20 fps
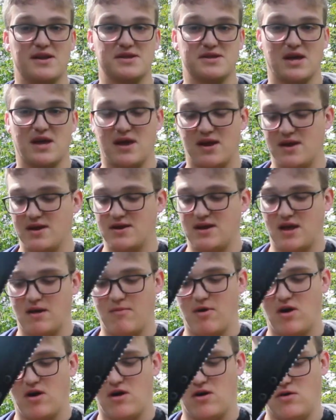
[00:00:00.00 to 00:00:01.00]
as a
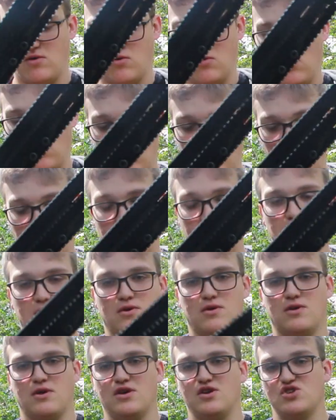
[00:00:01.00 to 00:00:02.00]
DMR or
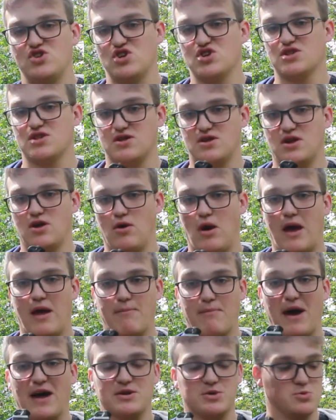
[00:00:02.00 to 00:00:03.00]
just, a
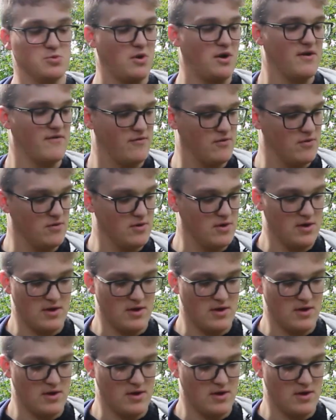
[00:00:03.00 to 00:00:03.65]
battle rifle.